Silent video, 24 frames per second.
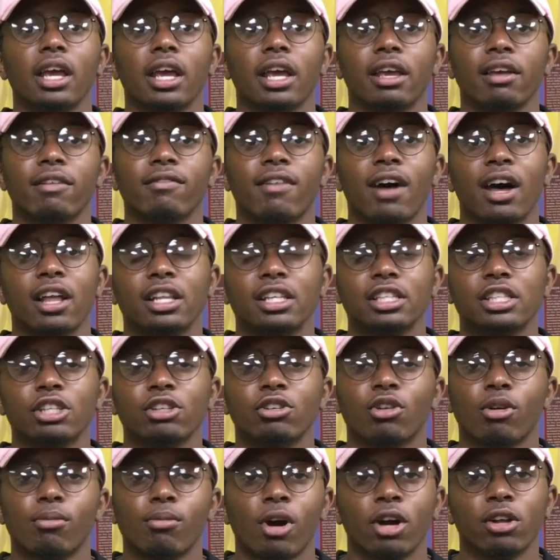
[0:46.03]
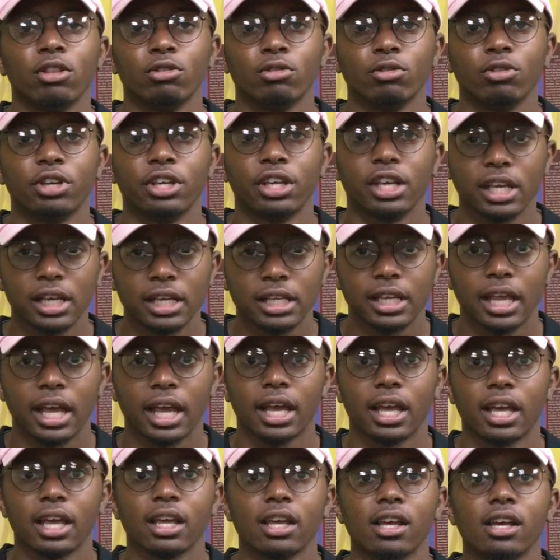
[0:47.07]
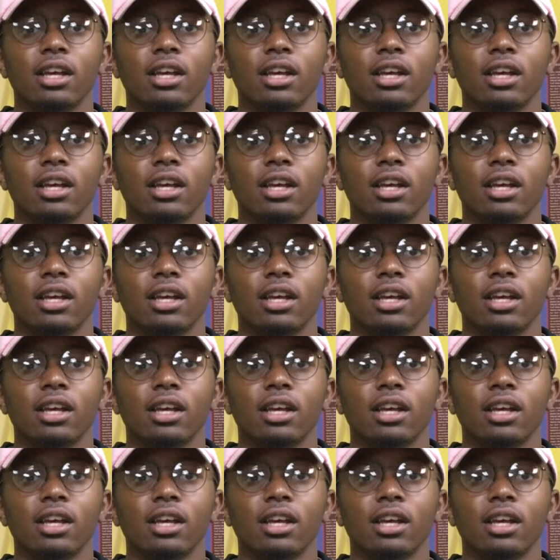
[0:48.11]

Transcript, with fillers: and volunteered on Martin Luther King Day.